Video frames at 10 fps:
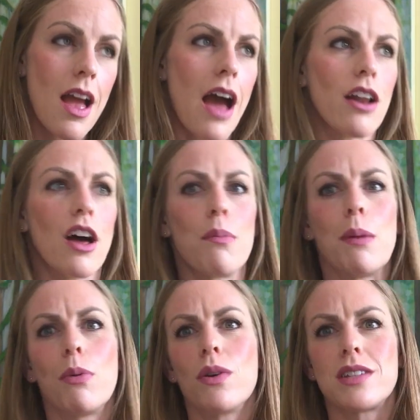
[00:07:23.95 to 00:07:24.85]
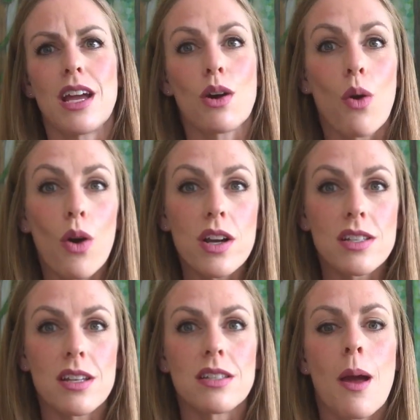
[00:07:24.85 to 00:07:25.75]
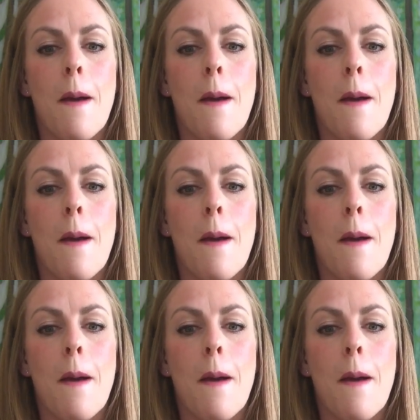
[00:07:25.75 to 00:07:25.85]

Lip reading: and a lot of people will take courses,